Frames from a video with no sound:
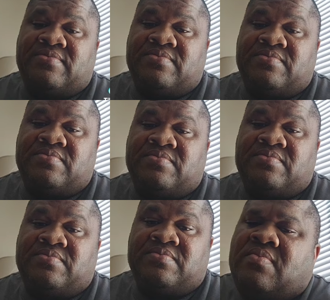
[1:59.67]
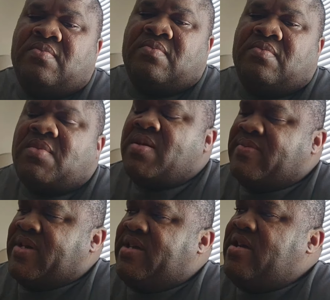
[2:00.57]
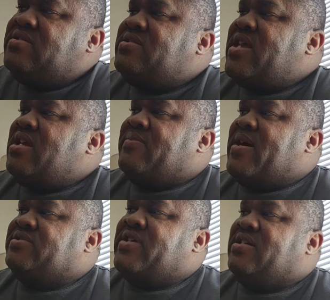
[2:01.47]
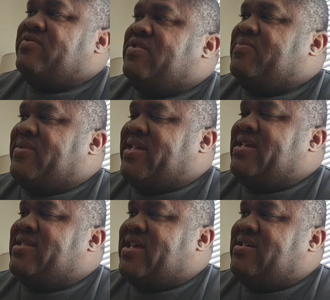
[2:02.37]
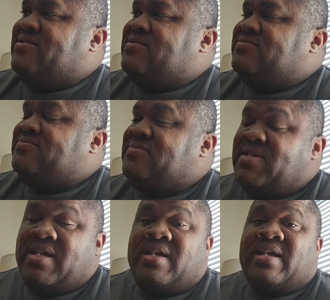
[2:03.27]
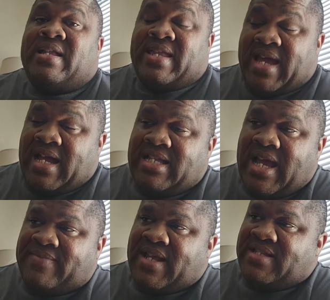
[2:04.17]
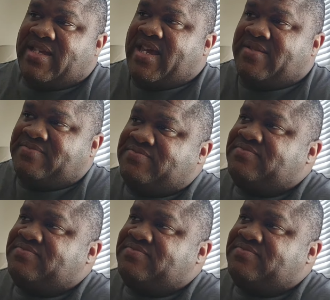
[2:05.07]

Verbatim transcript: But here's the thing about trying to go and predict things. Nine times out of ten, we're